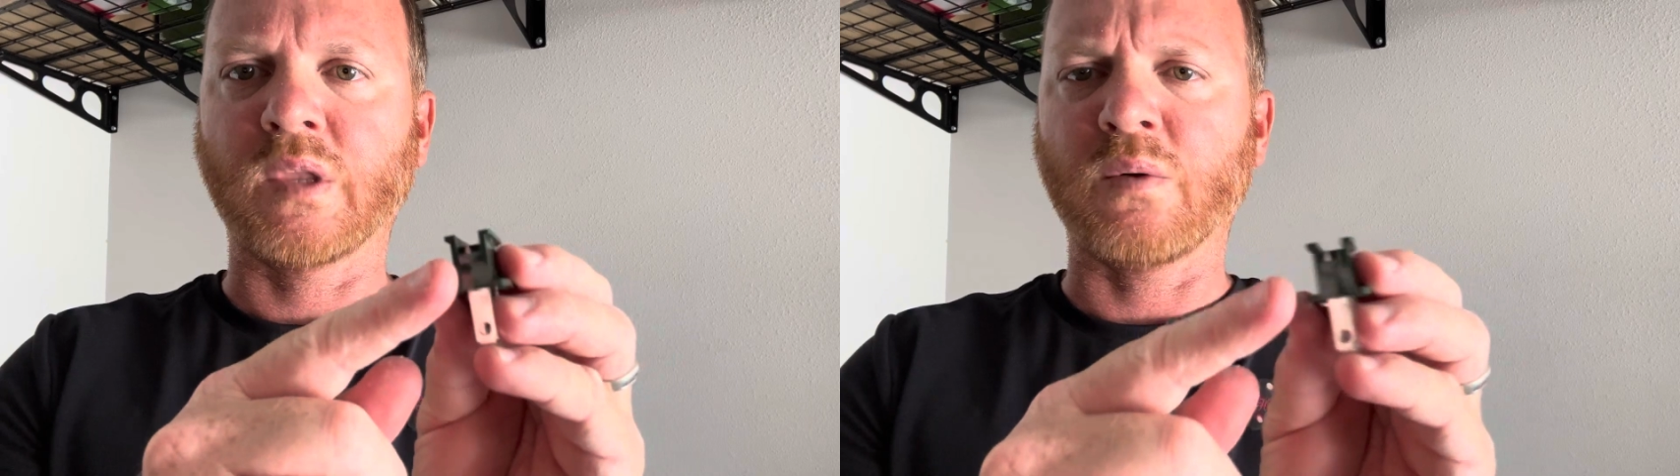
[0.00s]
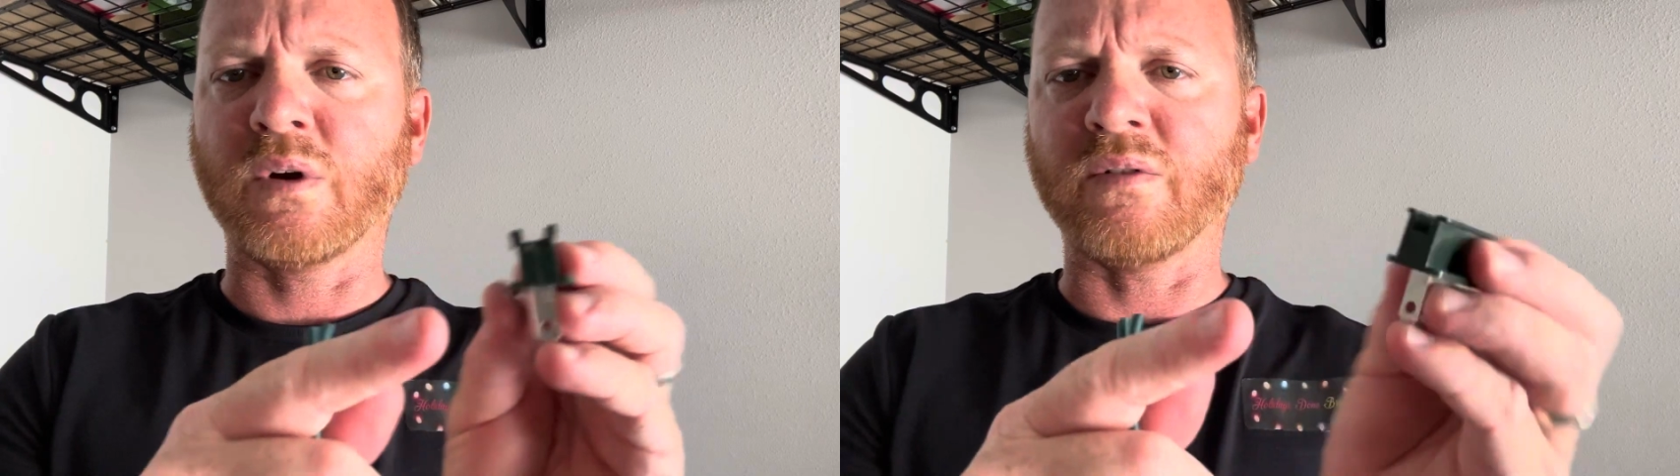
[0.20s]

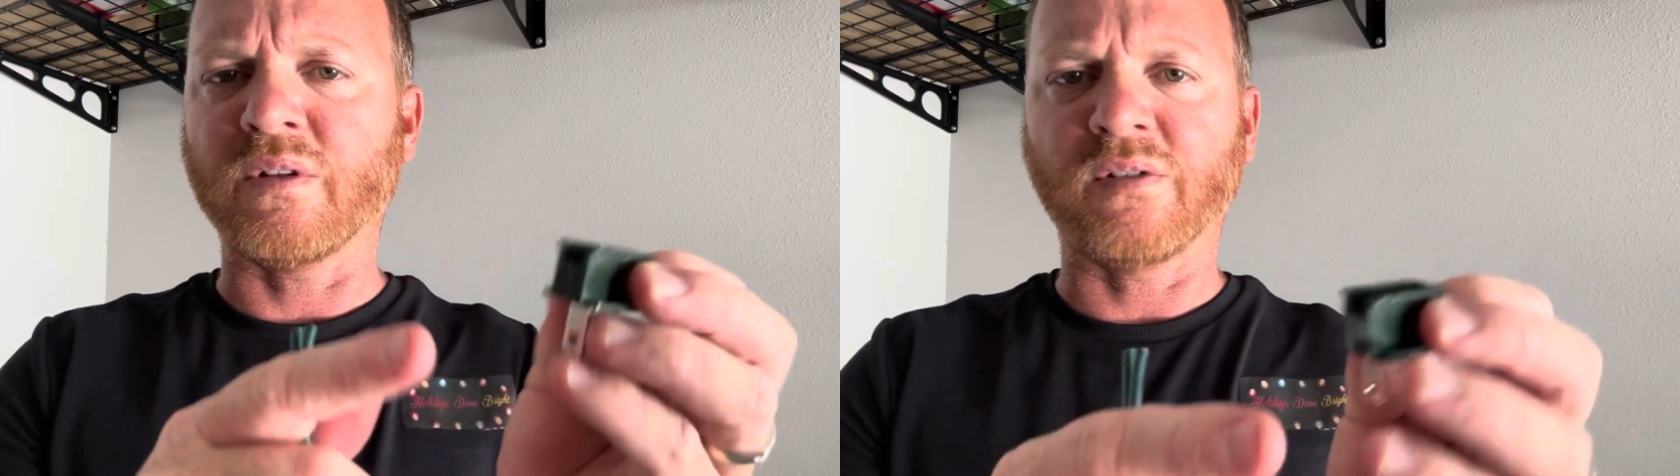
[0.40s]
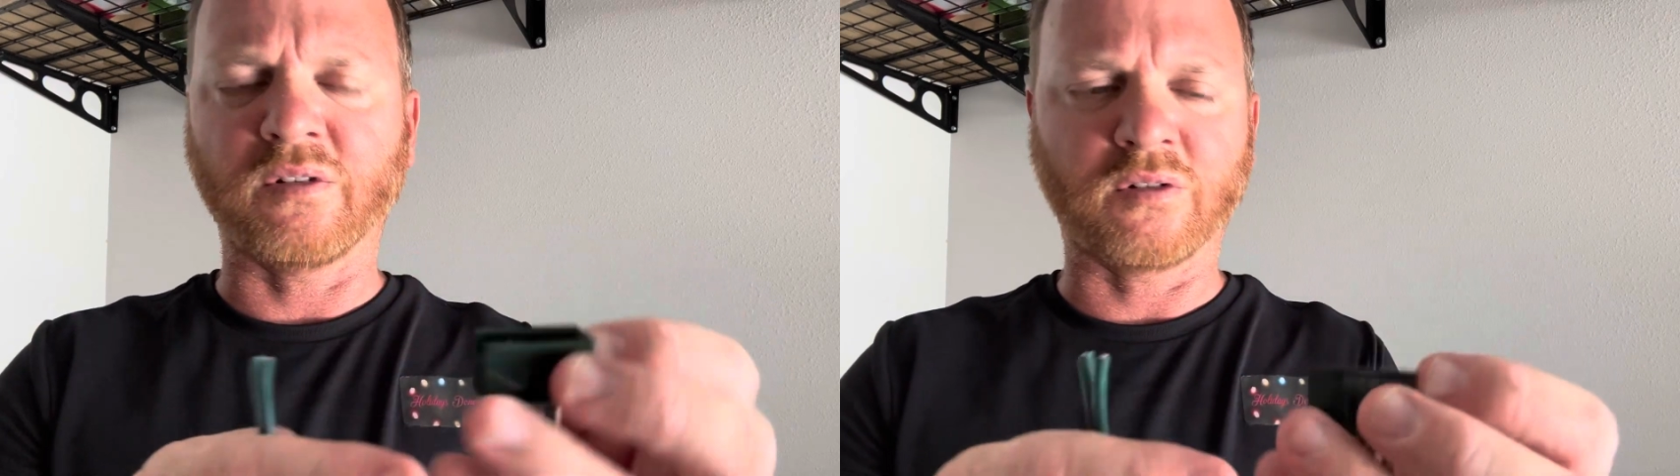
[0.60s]
whatever
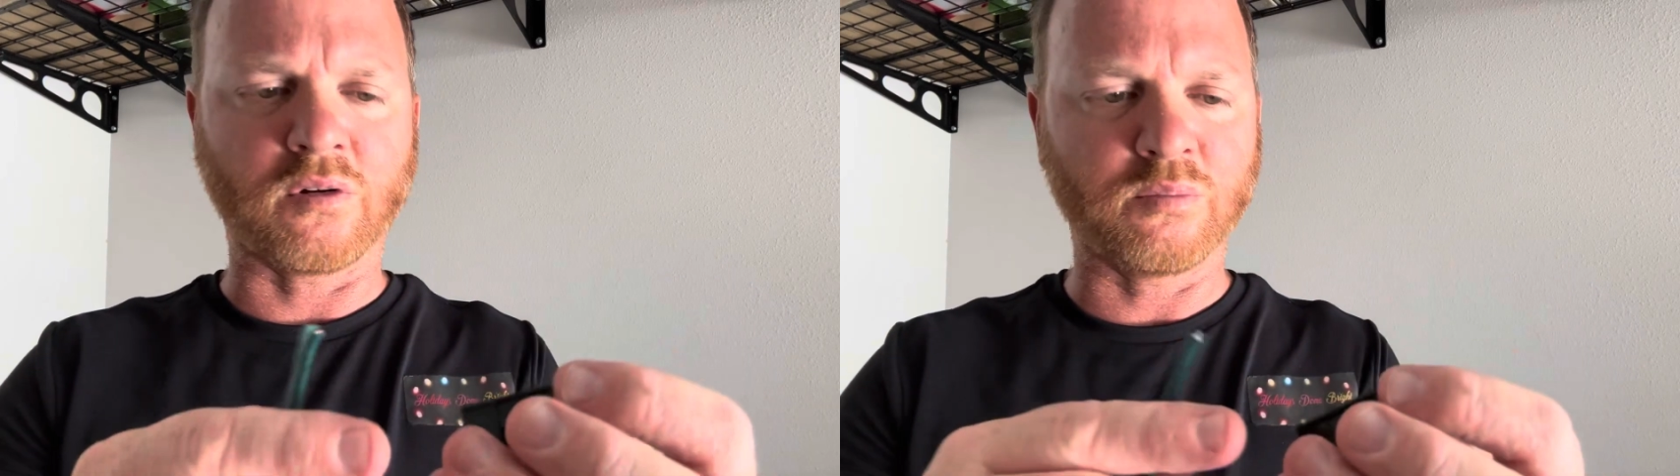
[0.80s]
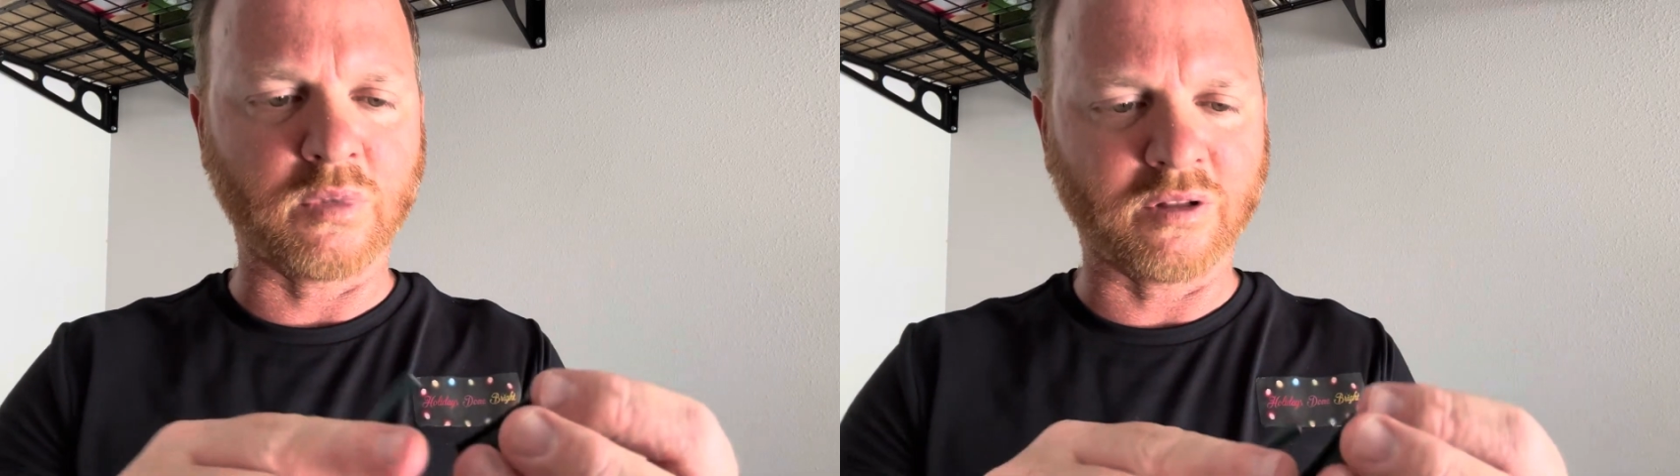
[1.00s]
this thing's
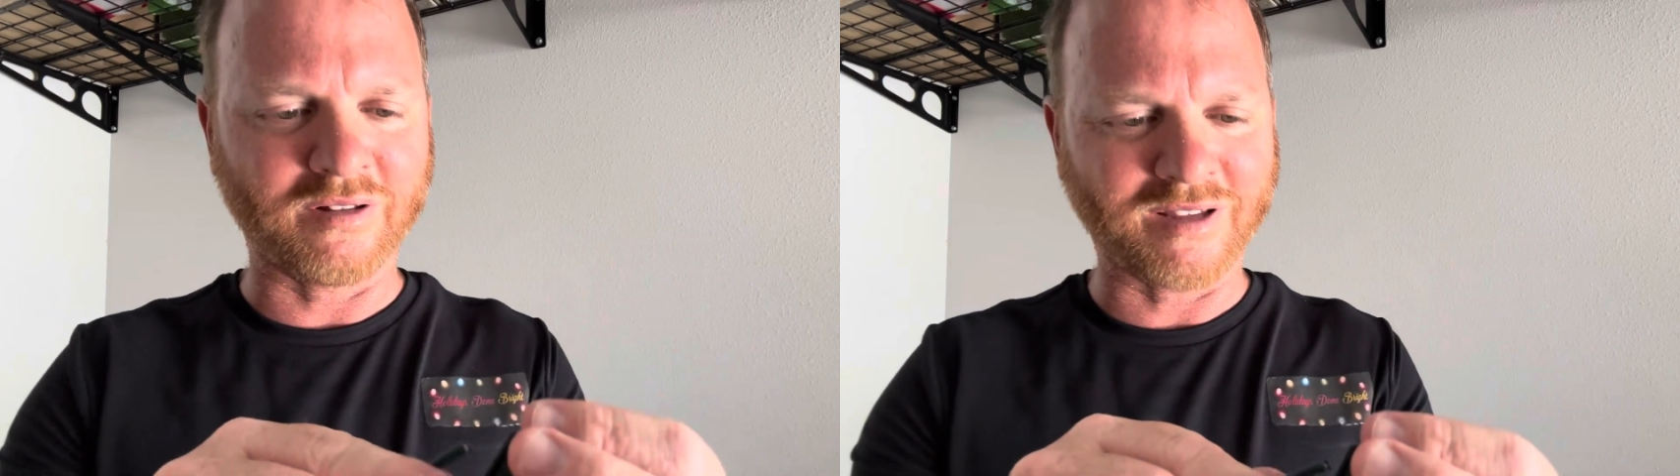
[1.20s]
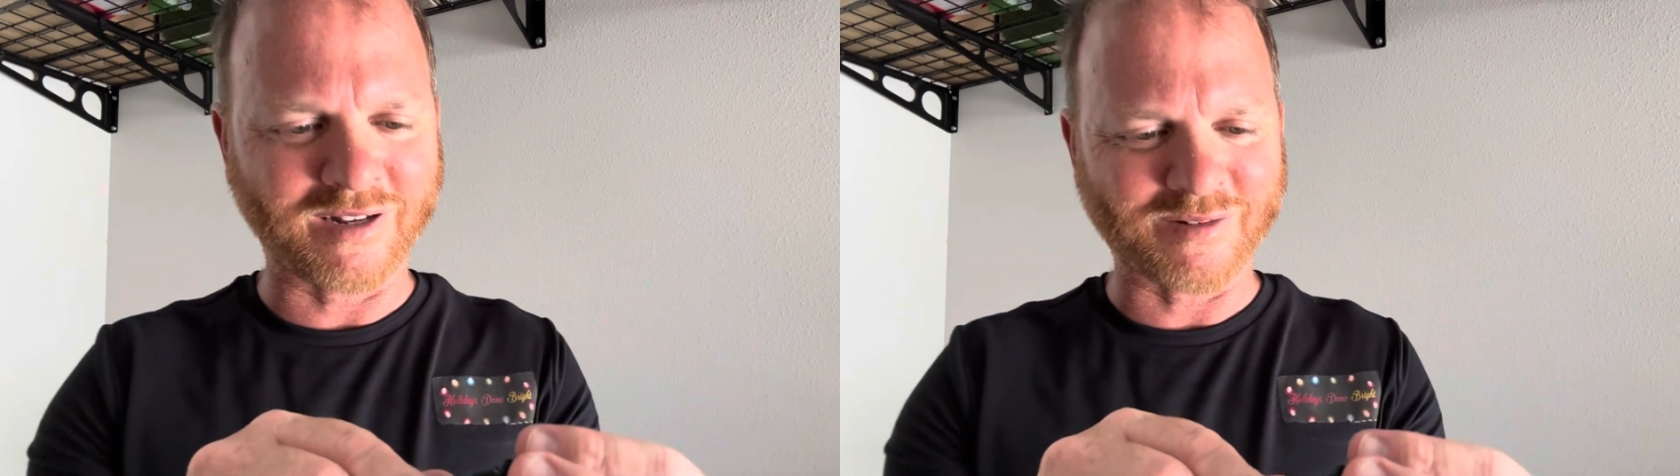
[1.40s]
called, male
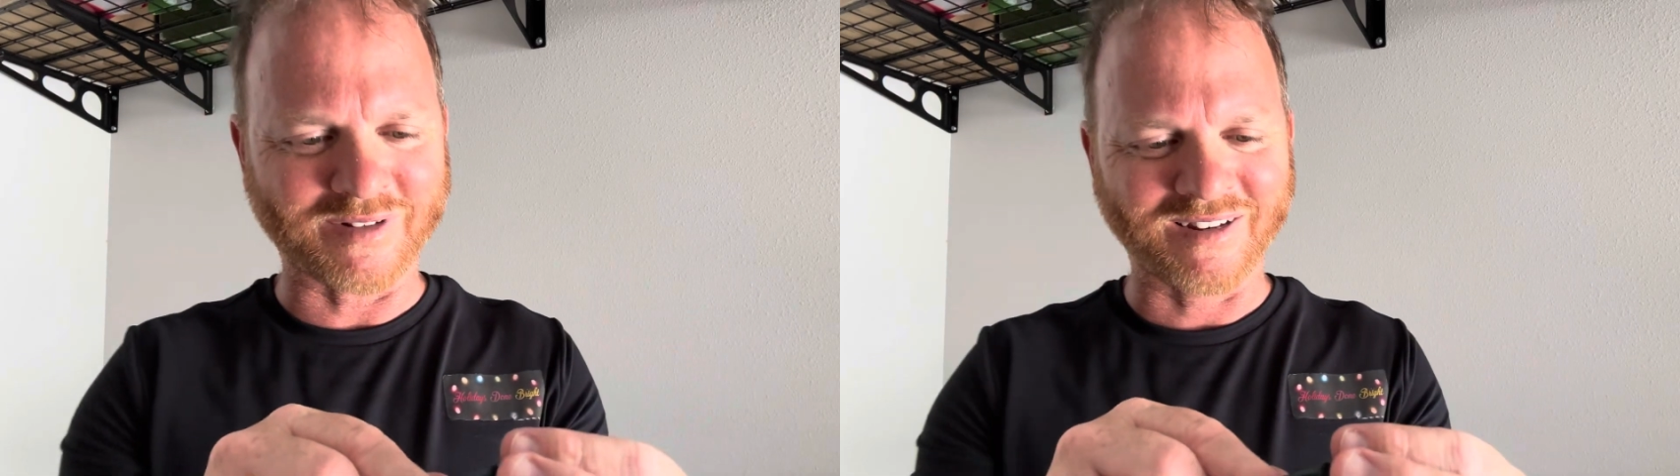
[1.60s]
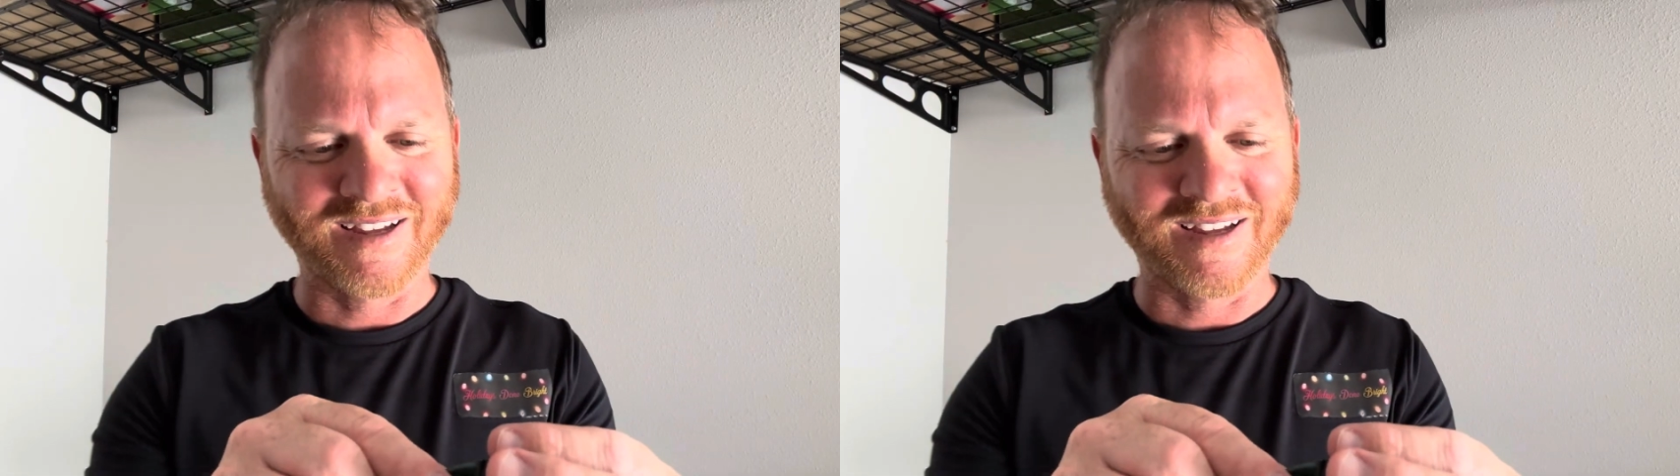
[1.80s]
attachment.